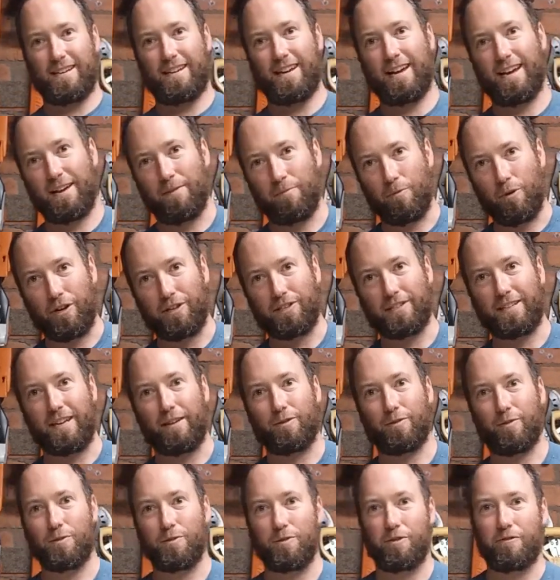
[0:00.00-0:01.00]
and wanted to
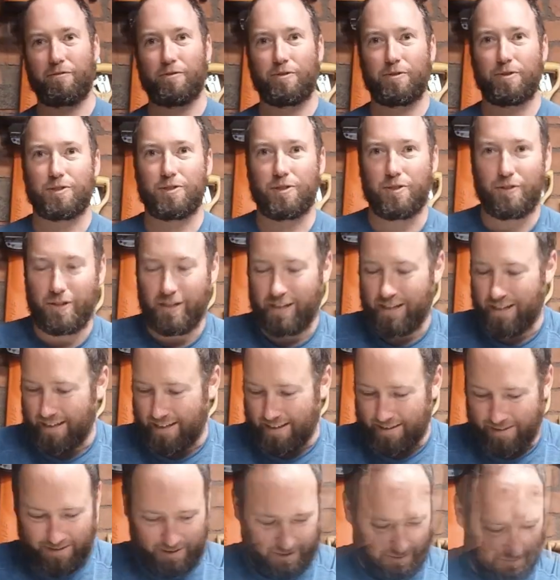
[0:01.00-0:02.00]
get through your first 30
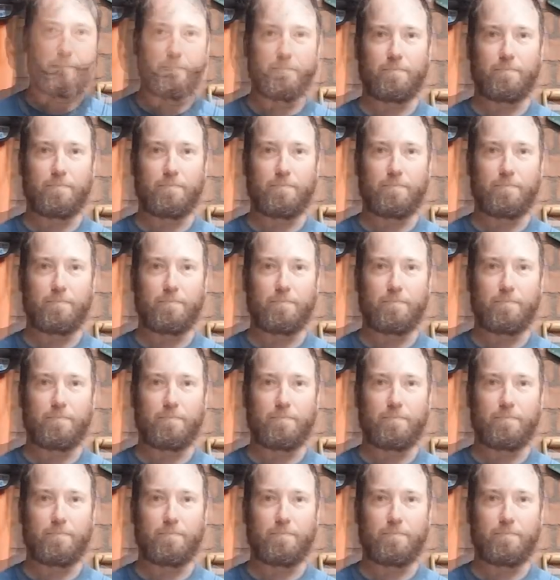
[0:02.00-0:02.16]
days.